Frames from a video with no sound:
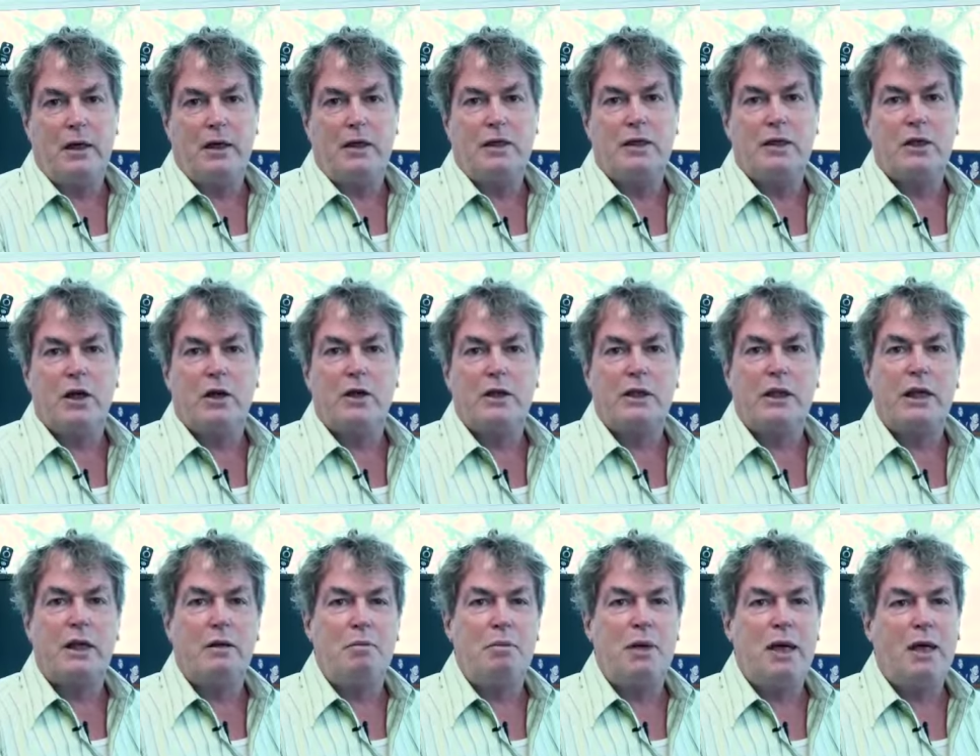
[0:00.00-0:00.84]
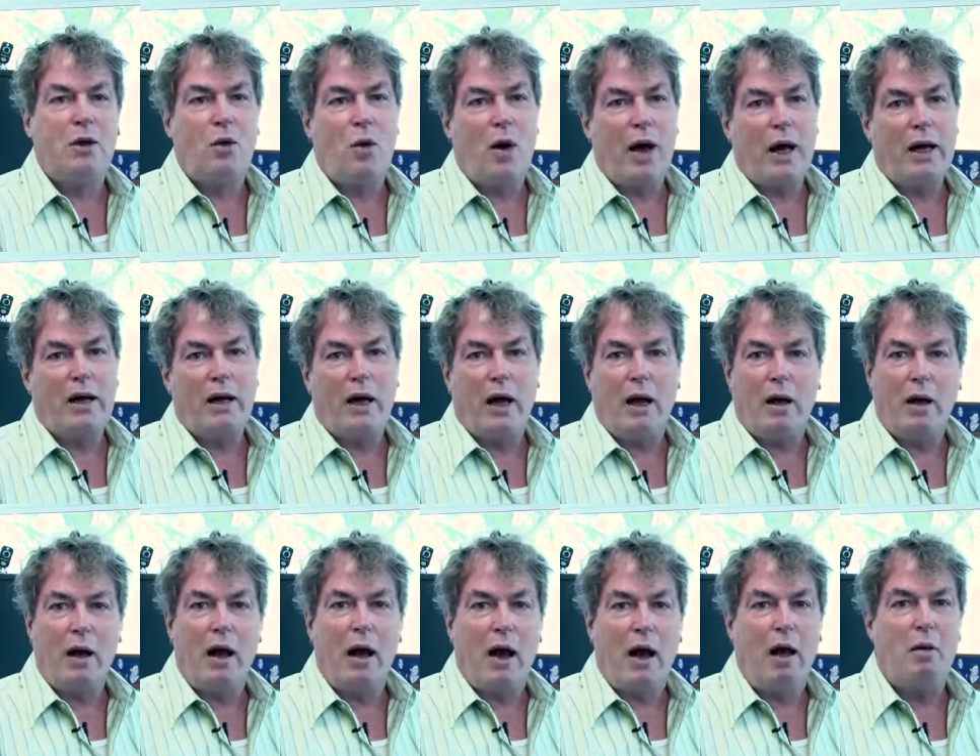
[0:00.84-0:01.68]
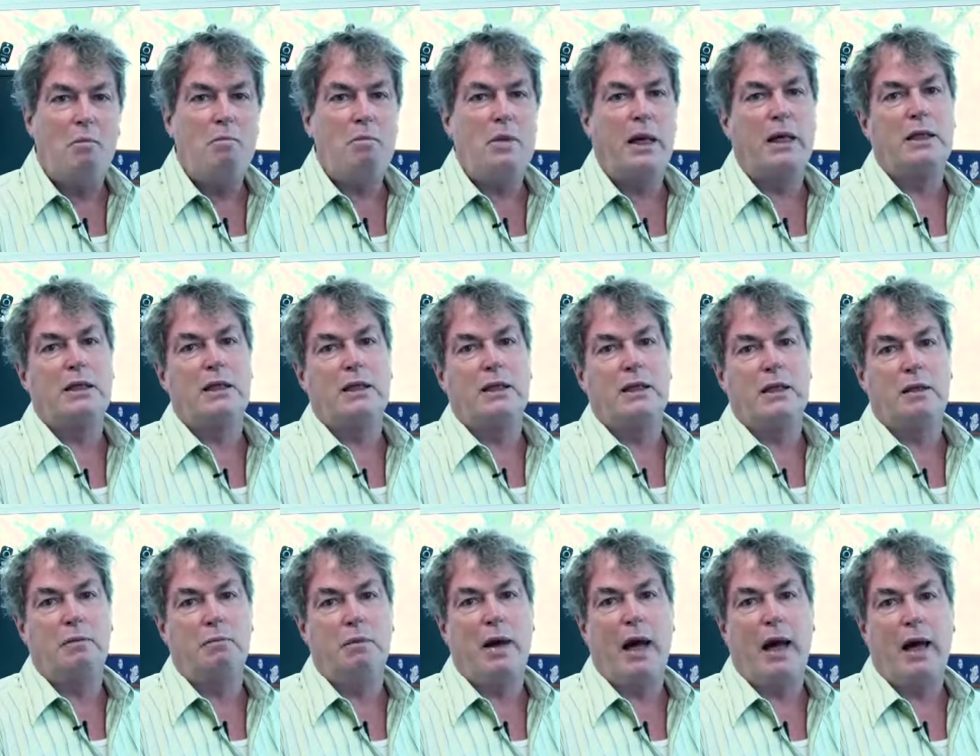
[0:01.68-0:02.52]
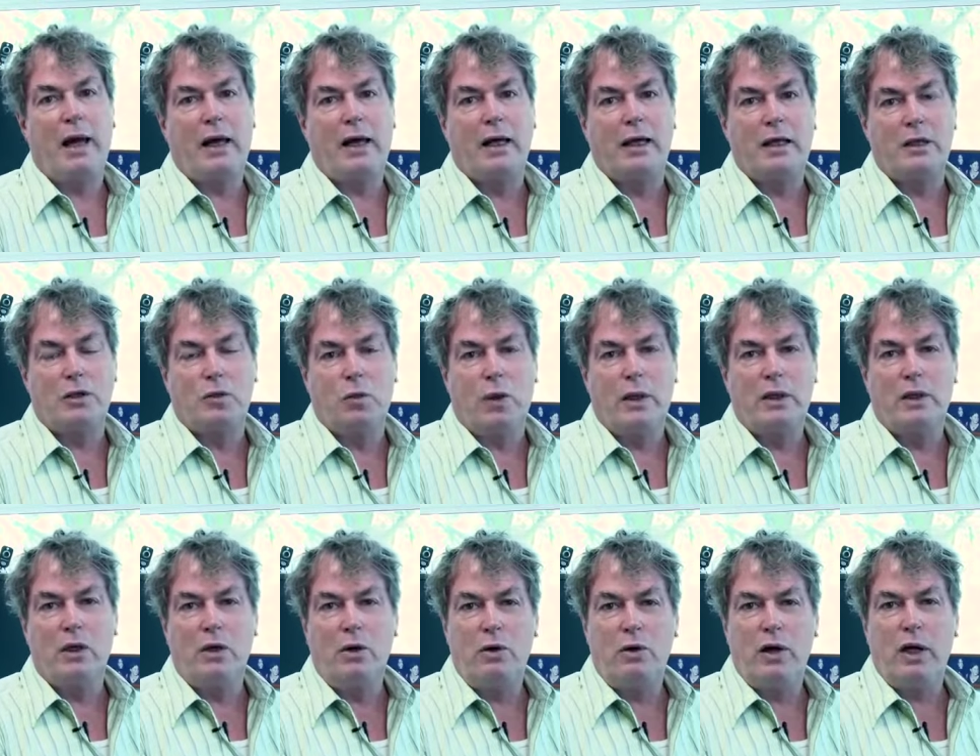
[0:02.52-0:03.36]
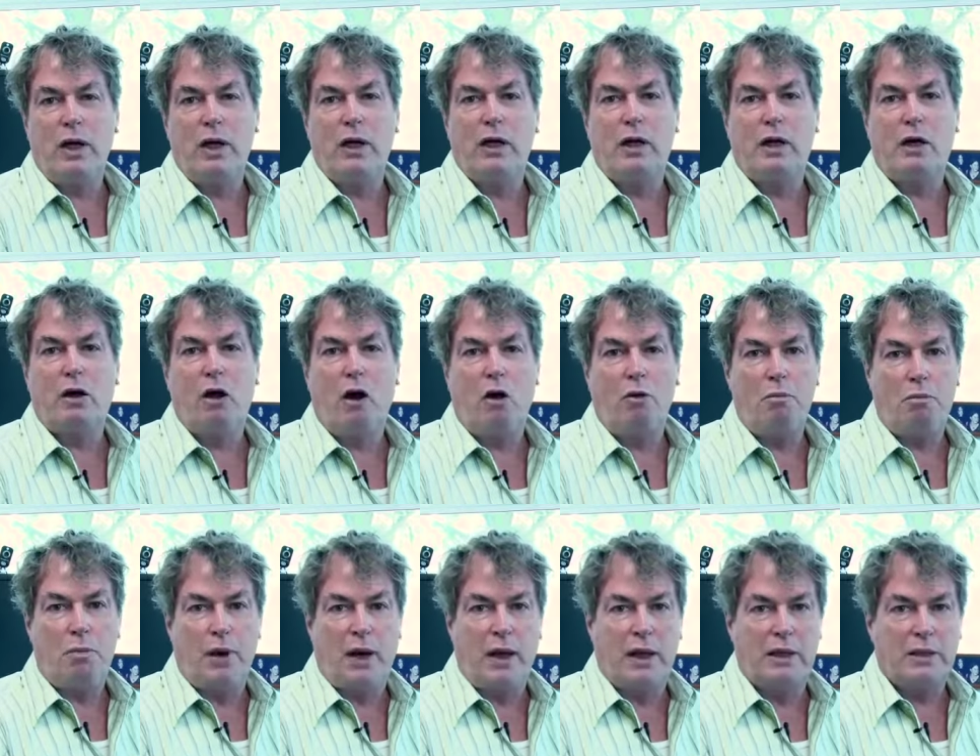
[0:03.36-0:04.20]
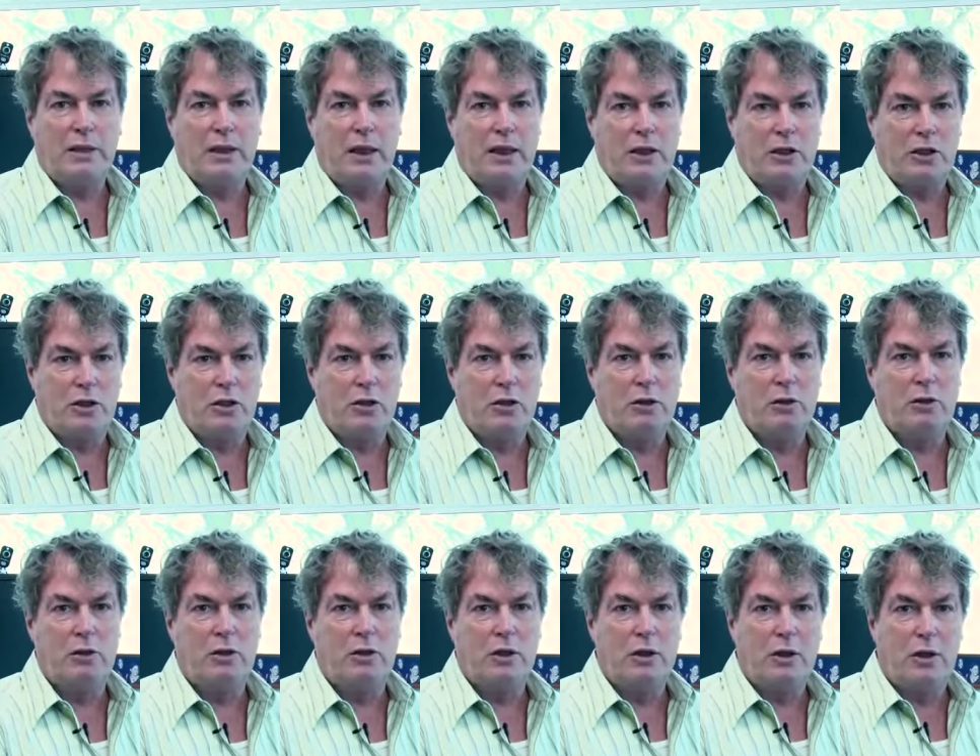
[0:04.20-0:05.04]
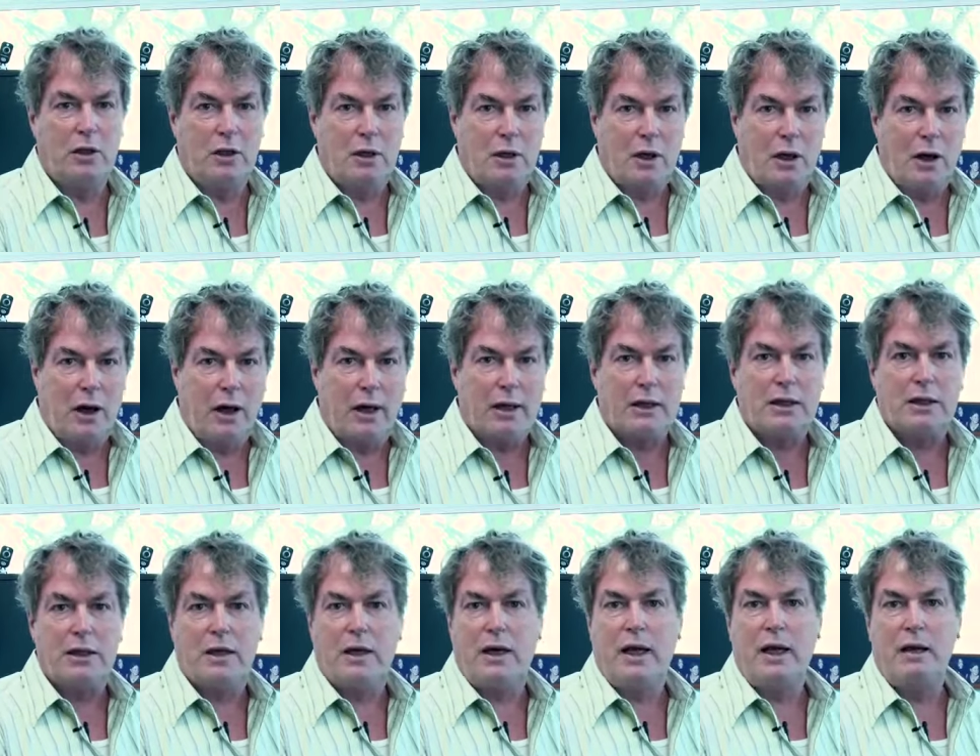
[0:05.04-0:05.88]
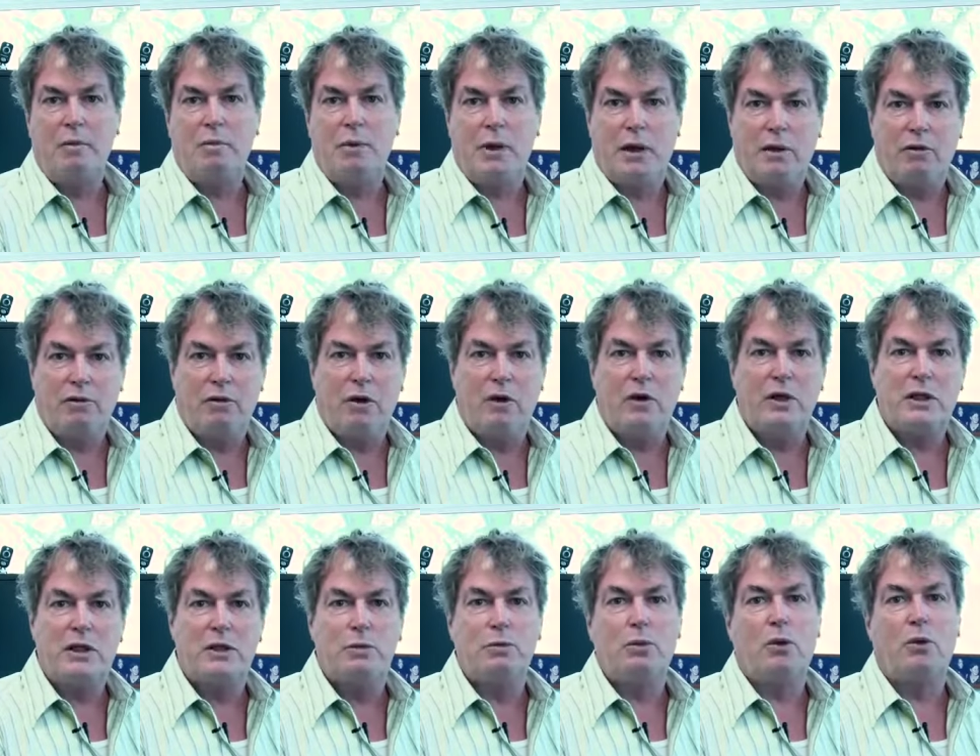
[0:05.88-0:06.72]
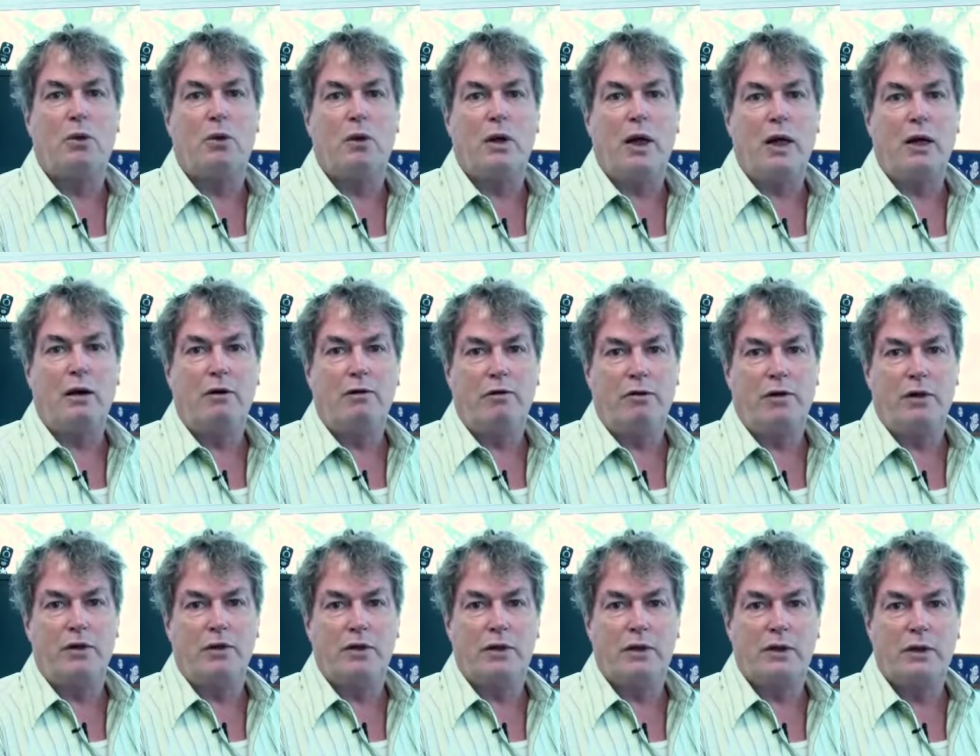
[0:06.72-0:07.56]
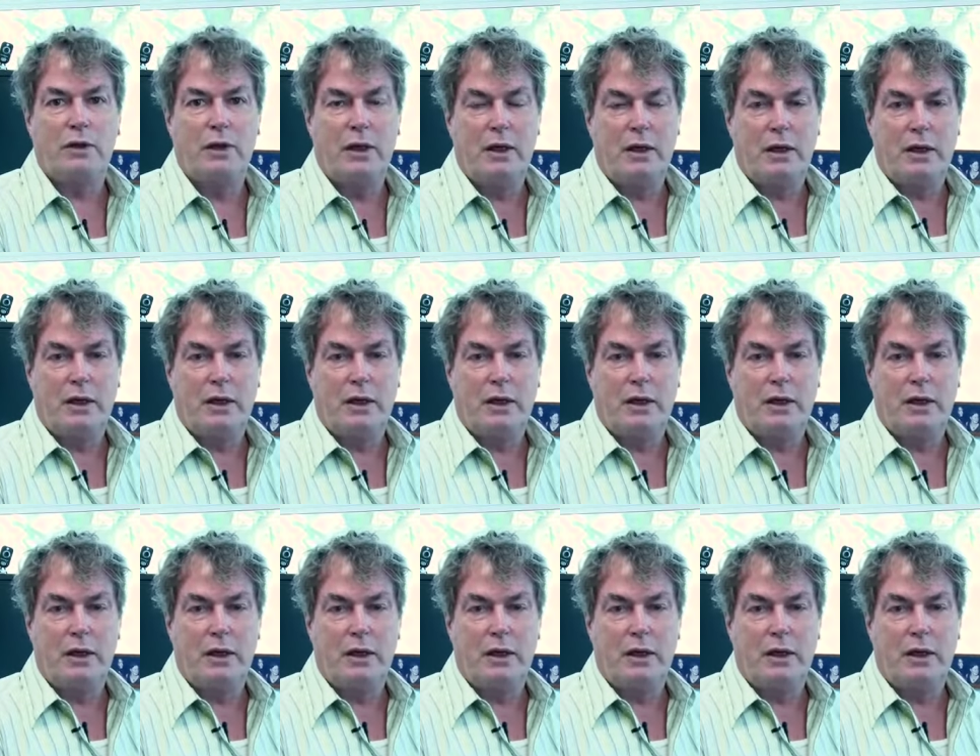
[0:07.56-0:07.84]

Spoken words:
So it can be quite a mixed baggage when you're looking at a complex issue like sleep in very small infants.